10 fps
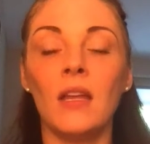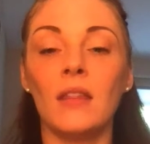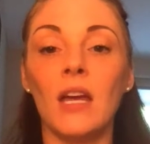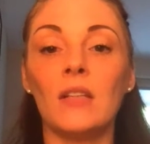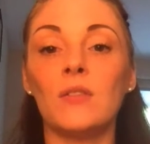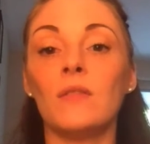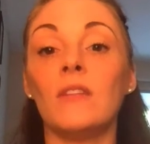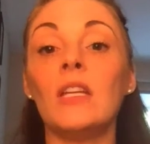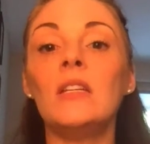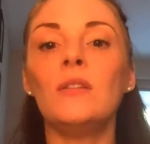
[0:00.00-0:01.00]
that sort of
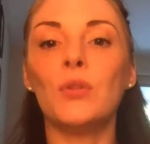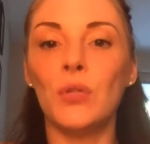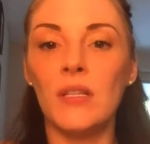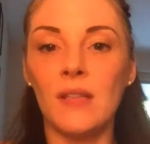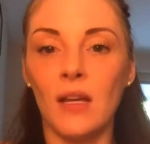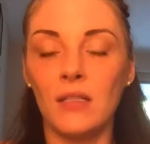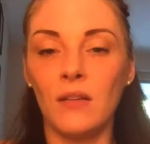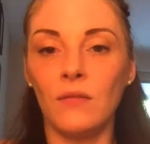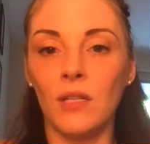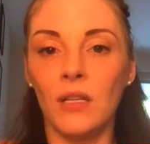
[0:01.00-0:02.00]
increase
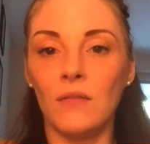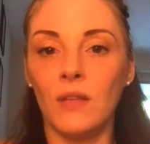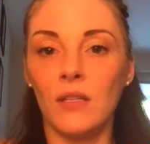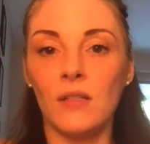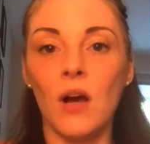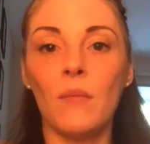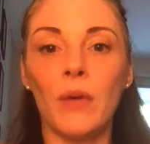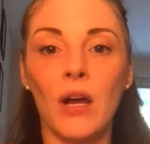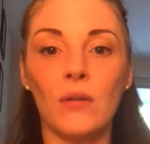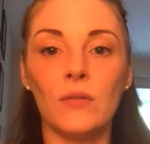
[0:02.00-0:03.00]
activity of these
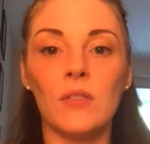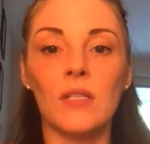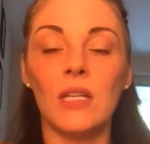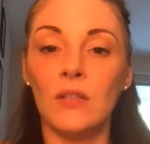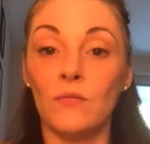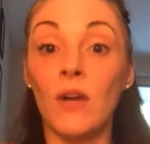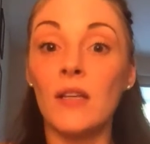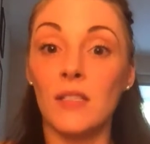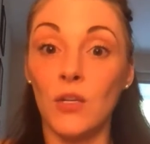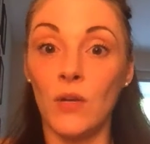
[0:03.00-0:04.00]
compounds in
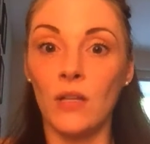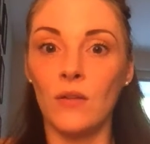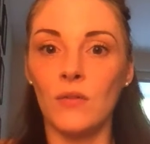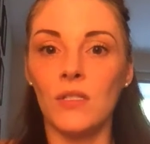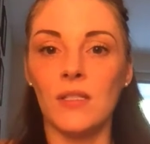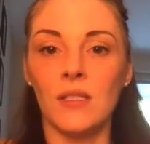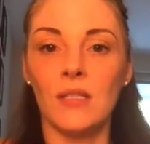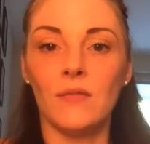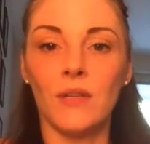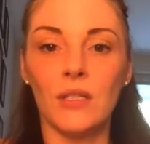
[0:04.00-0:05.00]
rescuing those
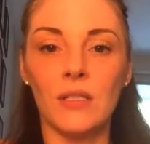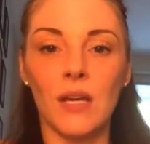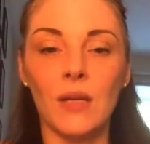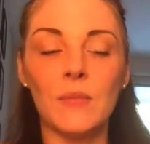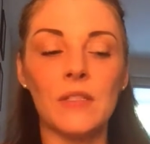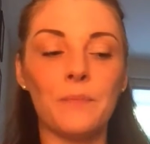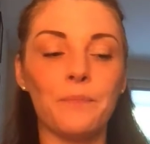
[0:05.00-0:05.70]
disease phenotypes,